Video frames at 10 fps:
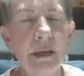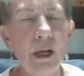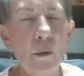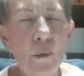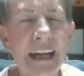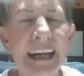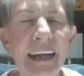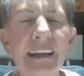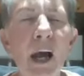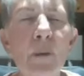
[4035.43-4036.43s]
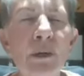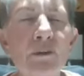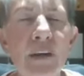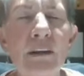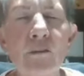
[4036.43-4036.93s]
We can come and
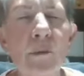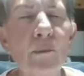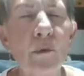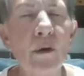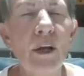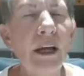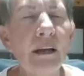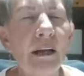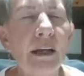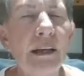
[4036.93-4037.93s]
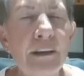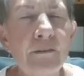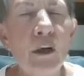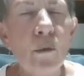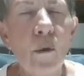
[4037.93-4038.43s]
drink from the
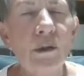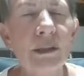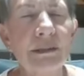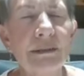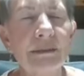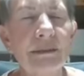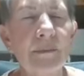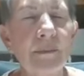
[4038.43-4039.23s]
living waters.